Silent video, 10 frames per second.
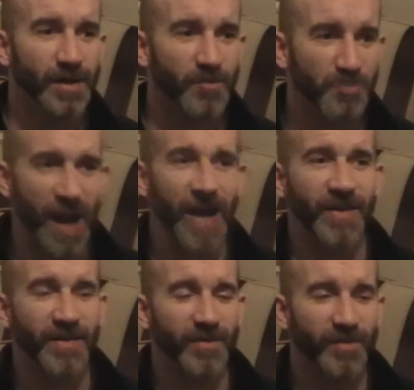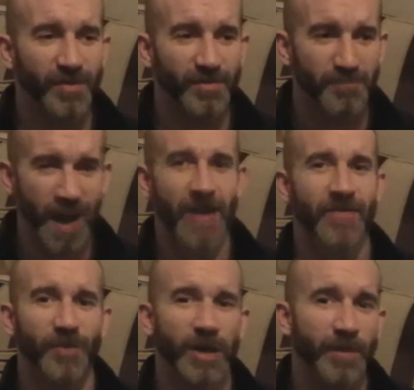by Martin
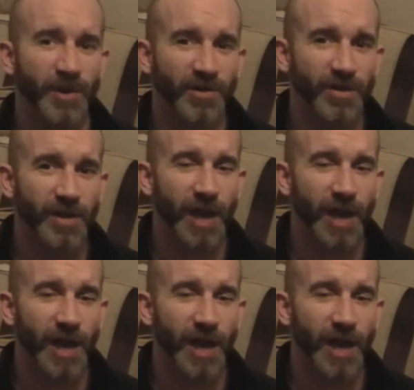Freeman.